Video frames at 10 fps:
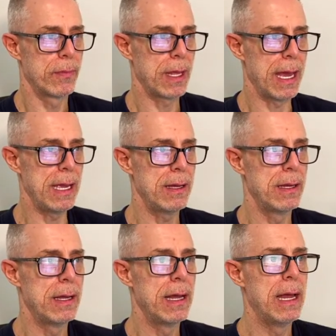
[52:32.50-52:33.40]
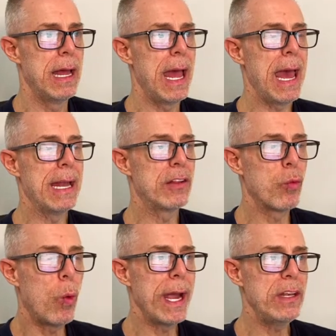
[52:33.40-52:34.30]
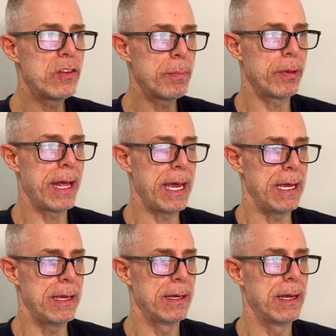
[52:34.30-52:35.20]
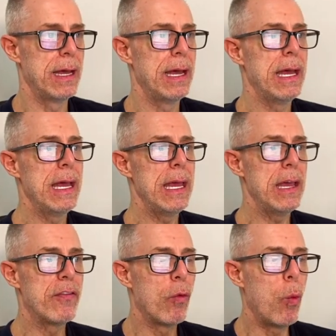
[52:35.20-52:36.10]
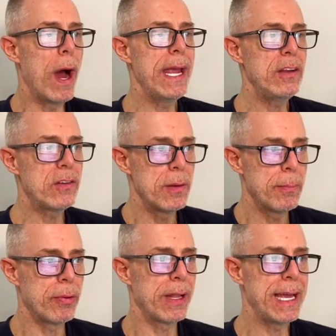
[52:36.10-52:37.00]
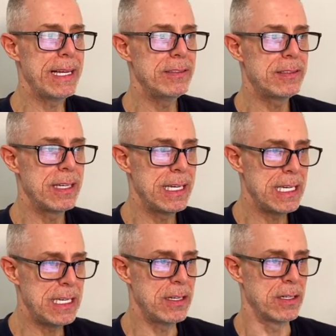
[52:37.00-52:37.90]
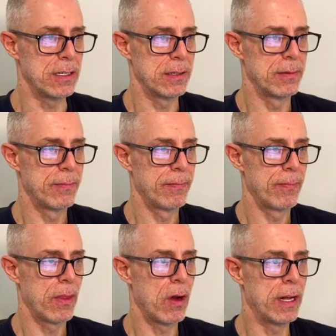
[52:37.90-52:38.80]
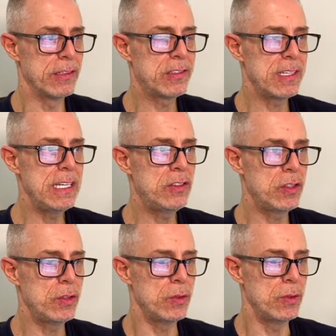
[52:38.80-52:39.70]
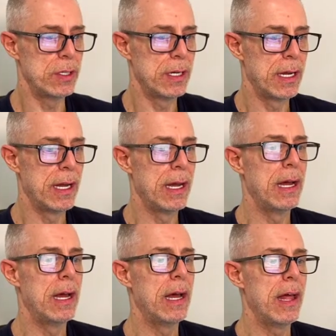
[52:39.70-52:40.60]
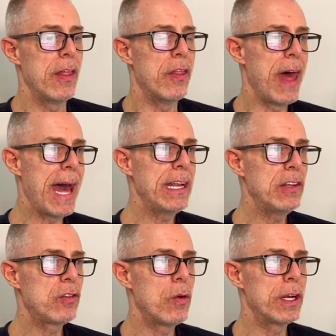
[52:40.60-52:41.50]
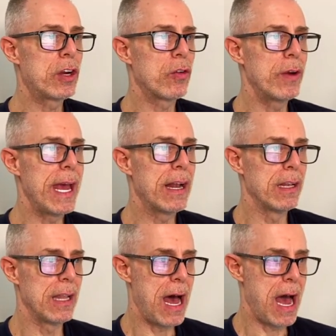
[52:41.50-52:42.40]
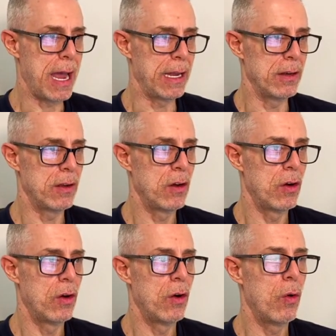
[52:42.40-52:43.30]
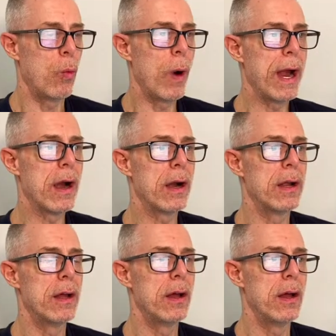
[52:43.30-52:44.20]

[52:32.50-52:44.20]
okay? And it's white to play. If white plays here on C2, that is going to create a line where